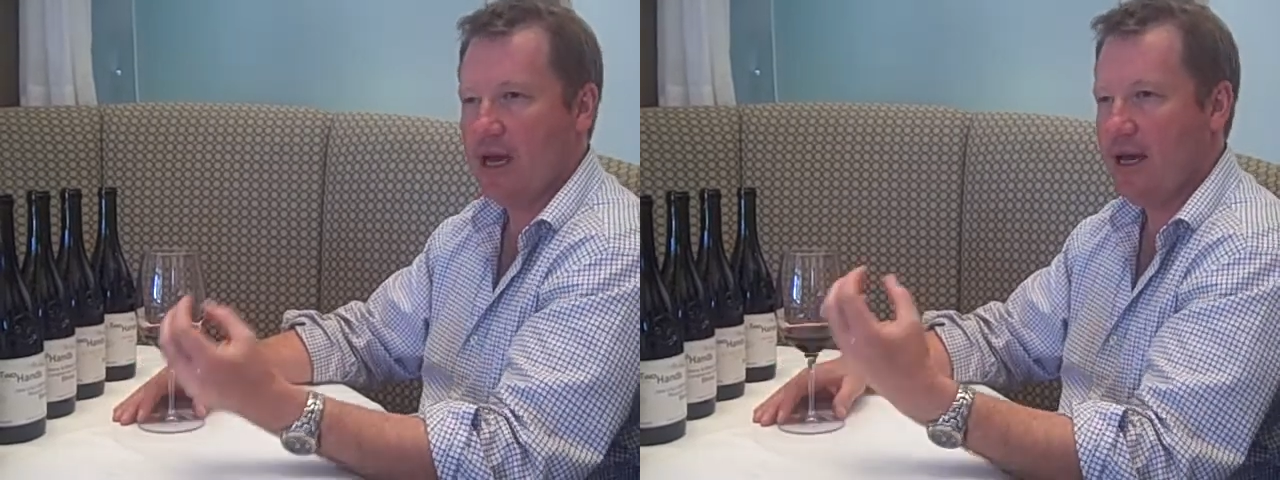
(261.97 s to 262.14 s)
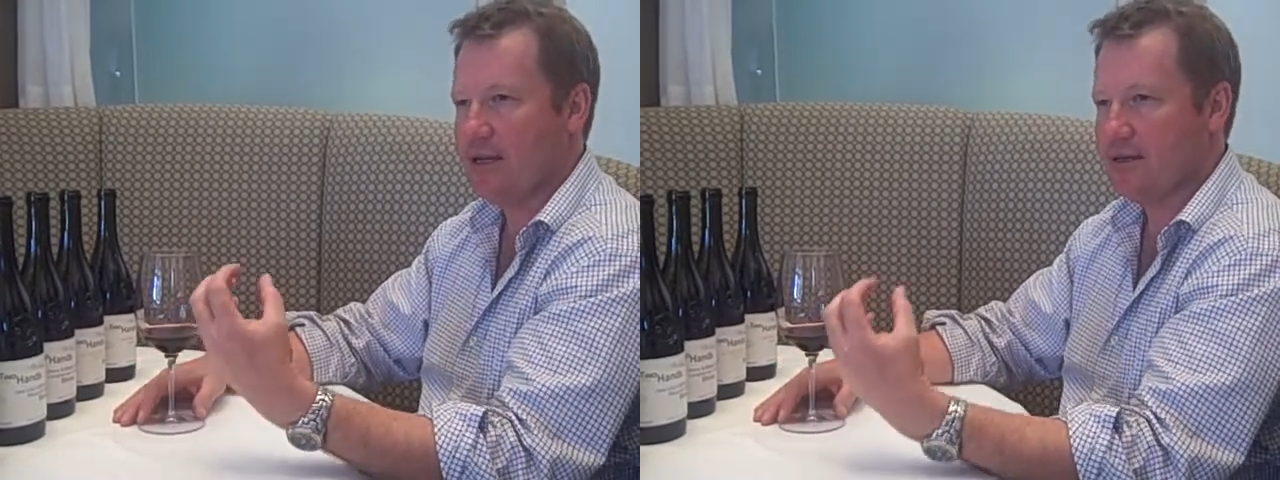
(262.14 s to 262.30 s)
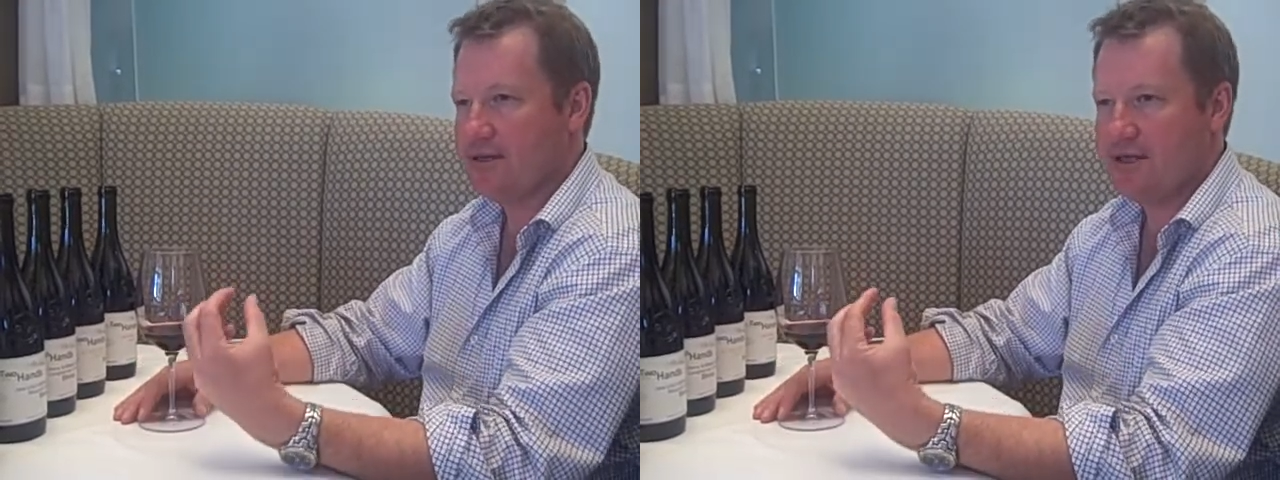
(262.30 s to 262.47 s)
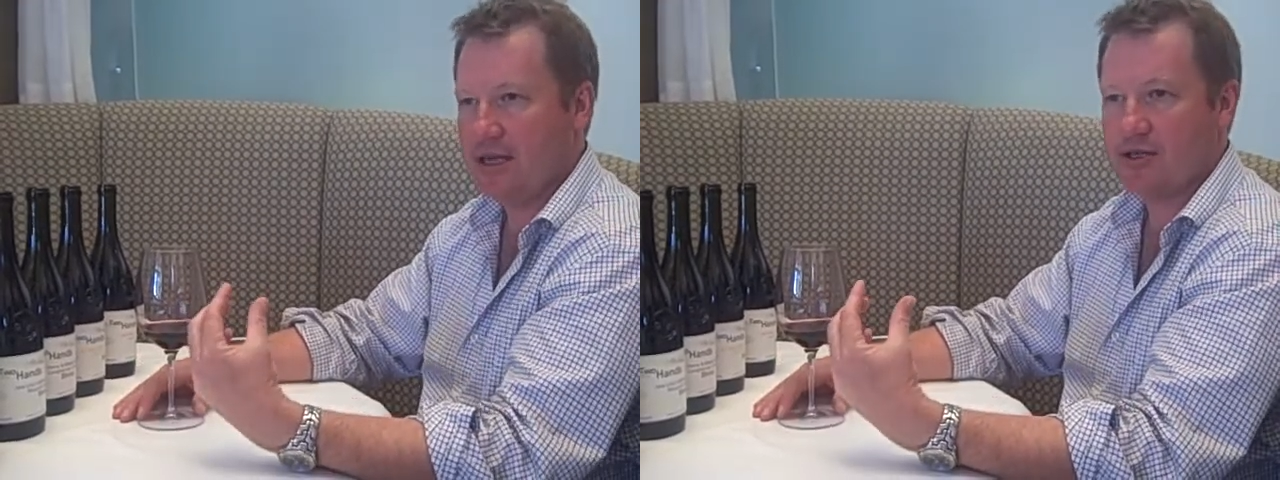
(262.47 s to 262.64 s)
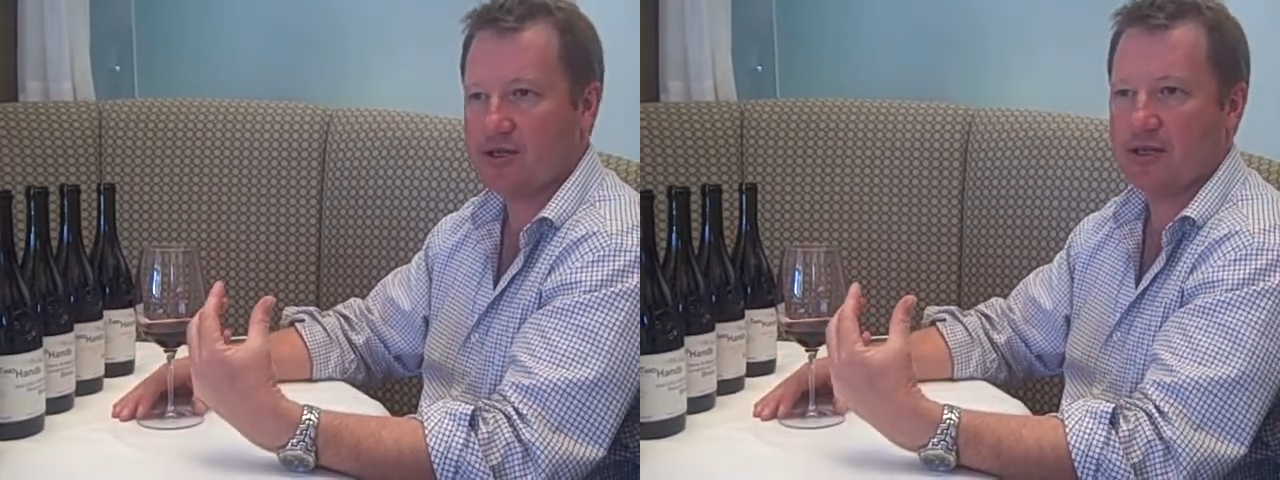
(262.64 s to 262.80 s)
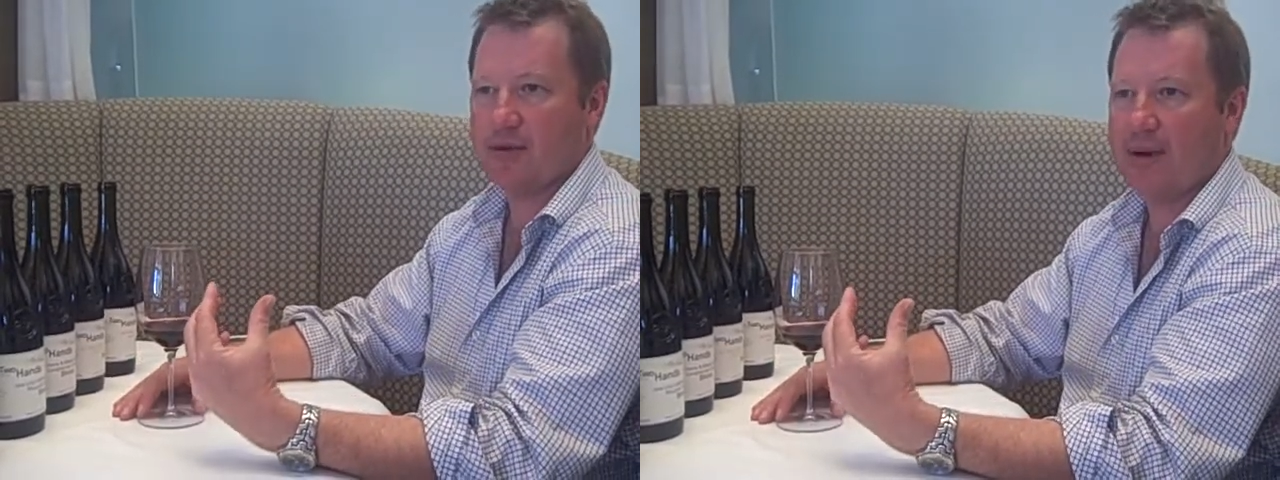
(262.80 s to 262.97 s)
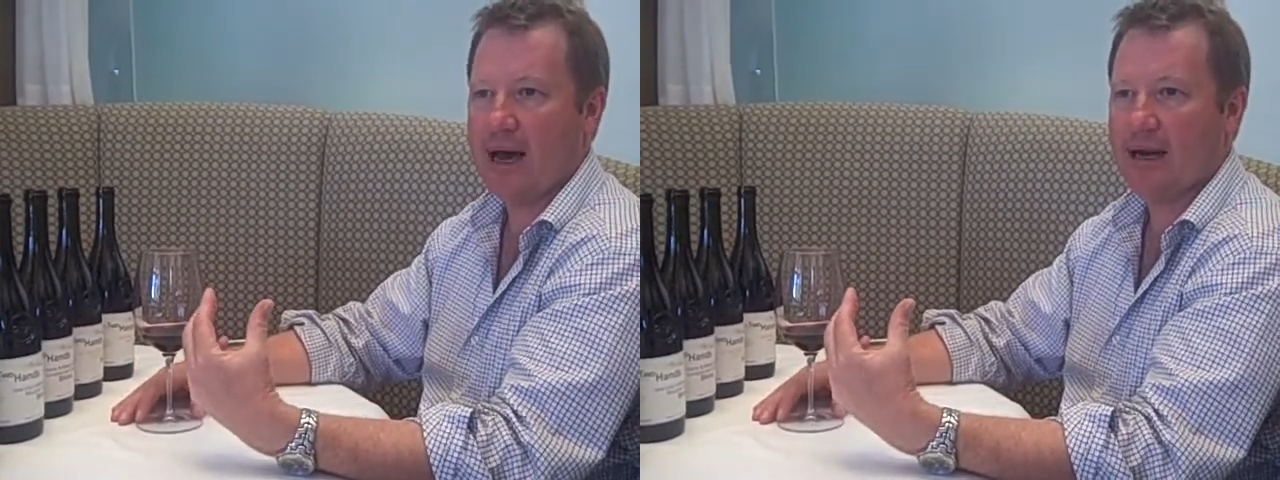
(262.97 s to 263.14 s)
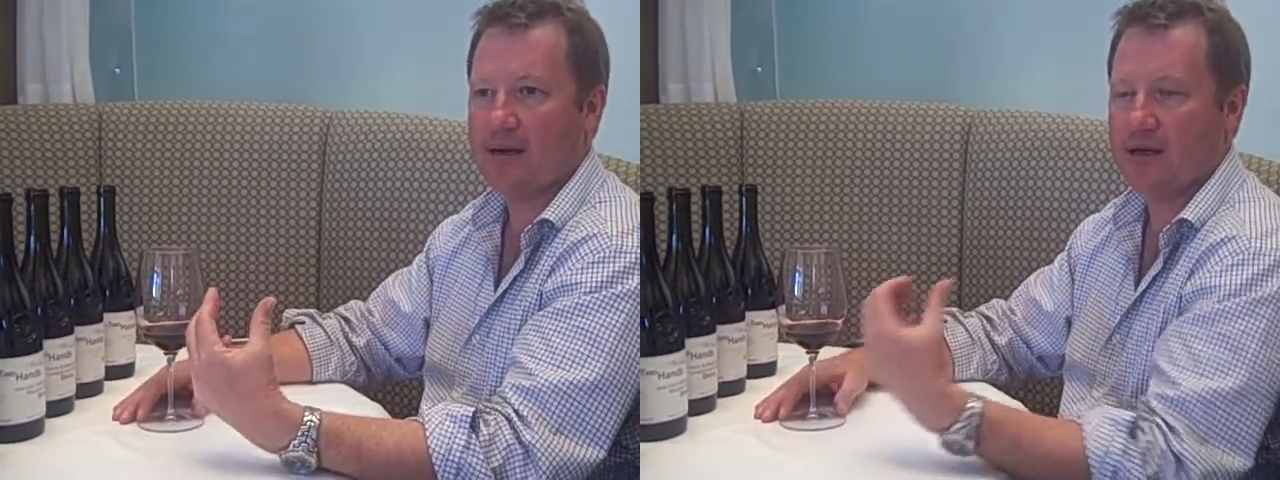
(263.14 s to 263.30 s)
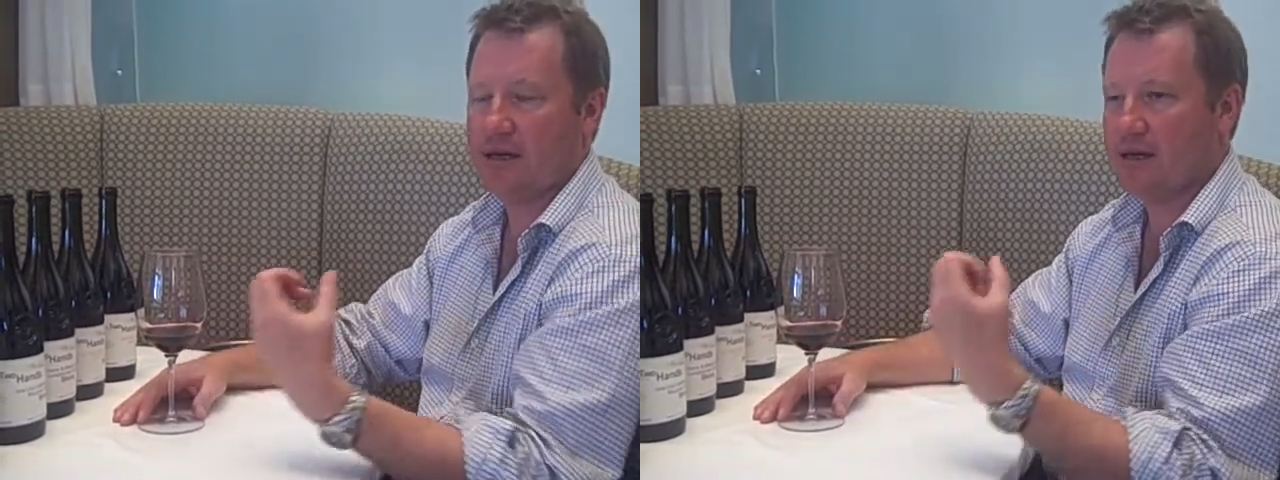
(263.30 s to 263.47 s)
it just sits on the
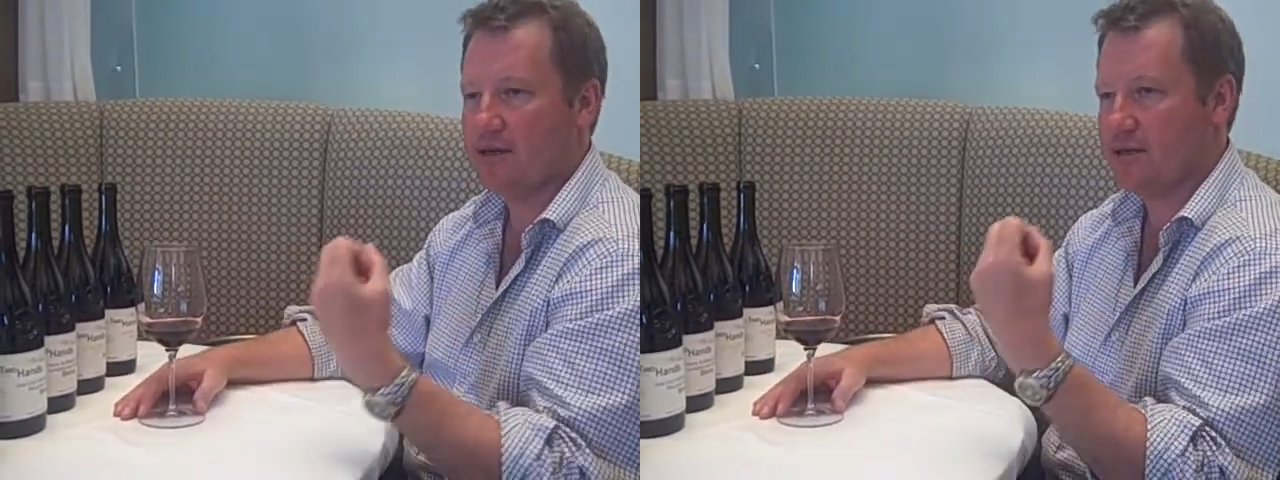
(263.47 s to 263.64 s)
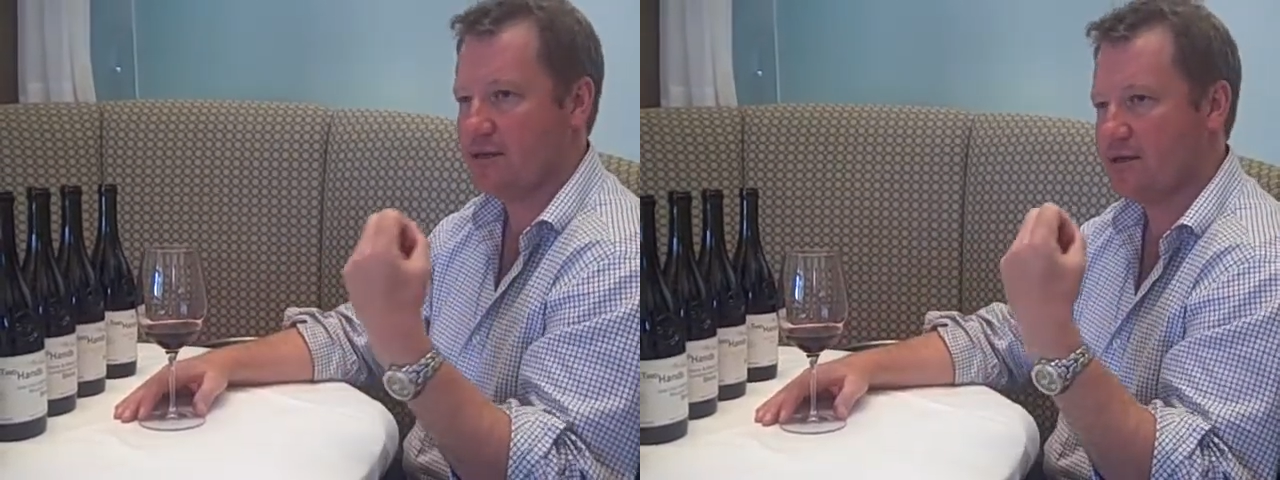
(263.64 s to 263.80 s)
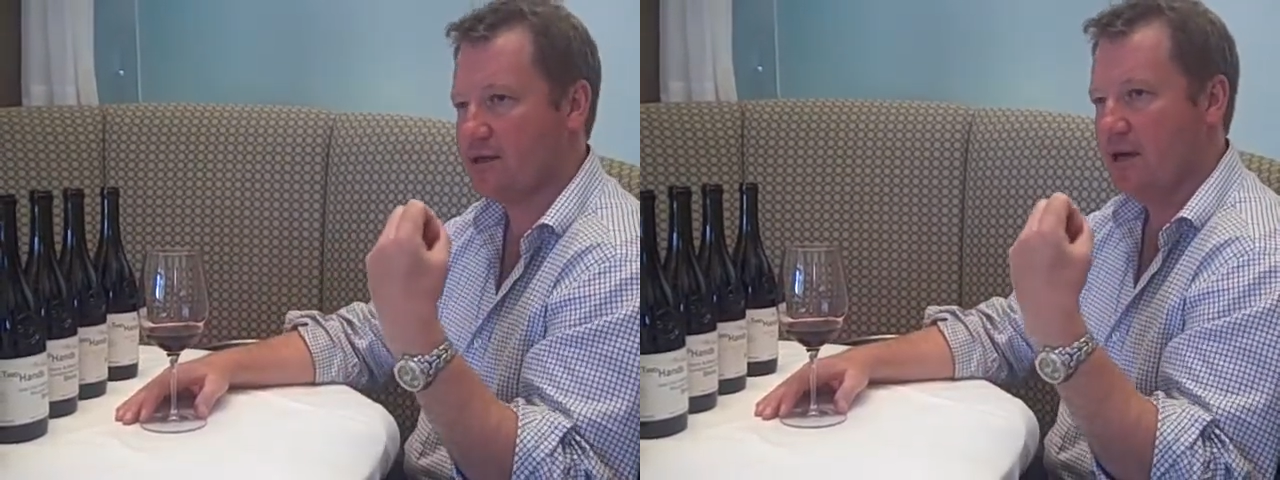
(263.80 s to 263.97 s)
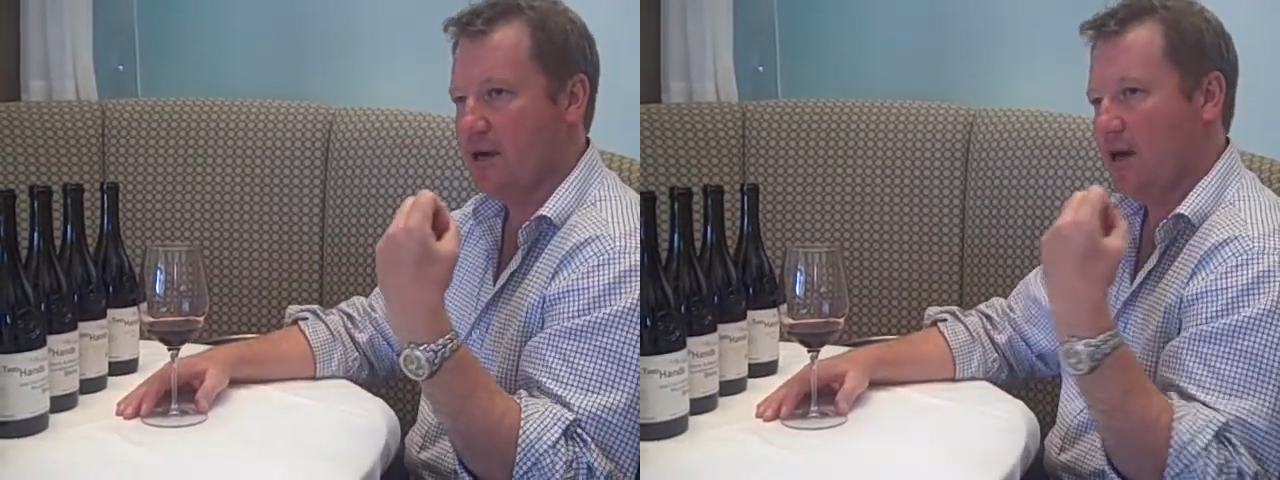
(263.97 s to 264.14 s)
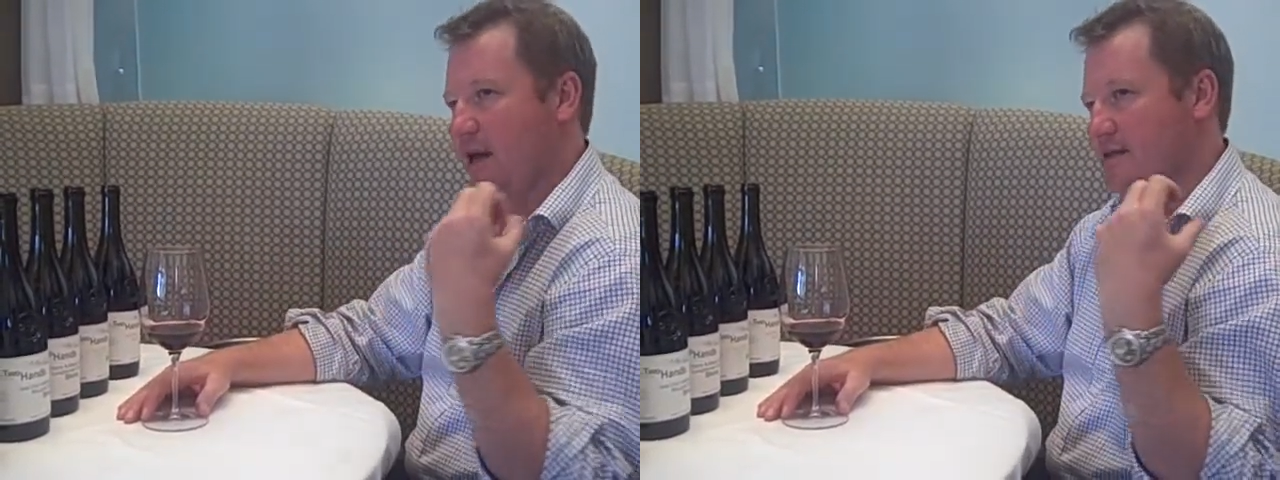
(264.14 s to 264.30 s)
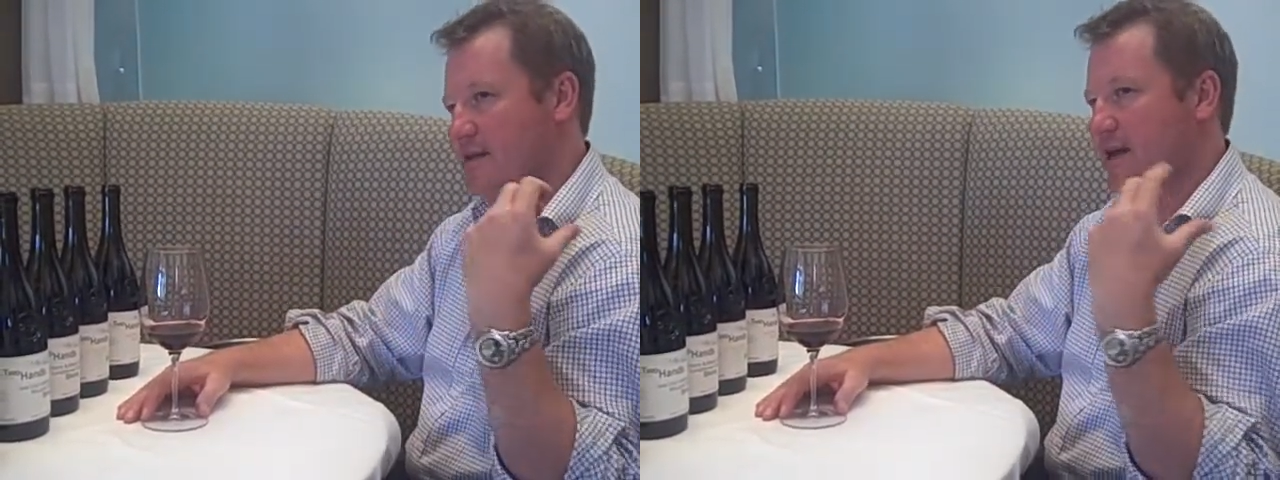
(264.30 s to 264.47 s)
palate, and it's